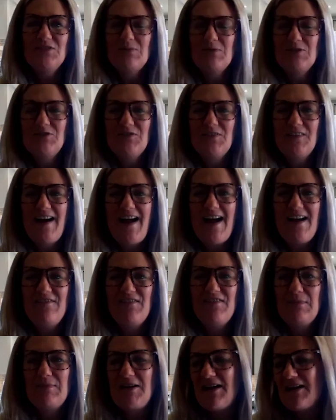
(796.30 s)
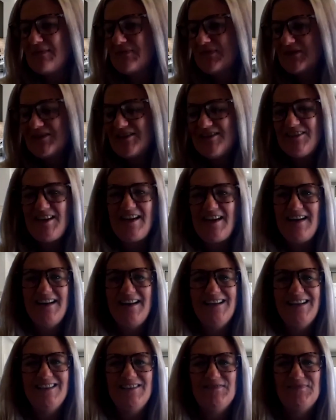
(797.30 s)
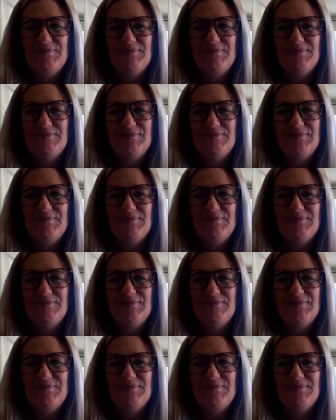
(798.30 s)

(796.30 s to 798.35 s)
so much for having me. I appreciate it.